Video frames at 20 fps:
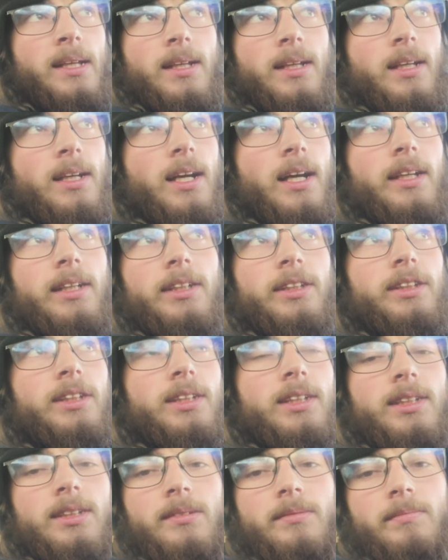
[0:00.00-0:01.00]
kind of
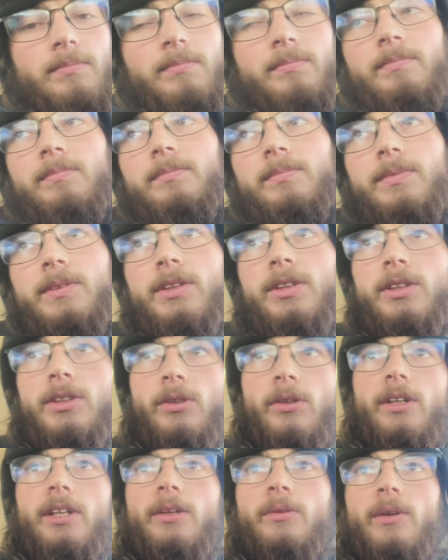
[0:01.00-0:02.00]
just
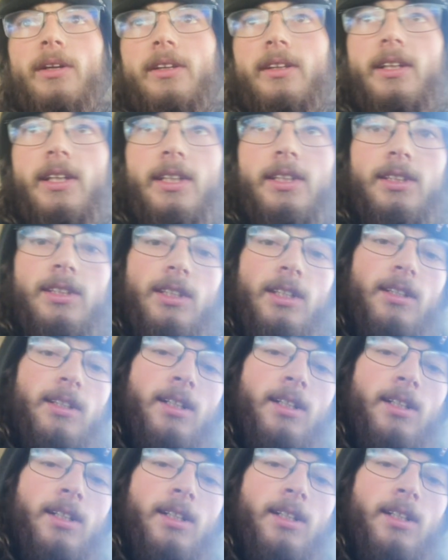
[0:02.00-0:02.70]
show you where things are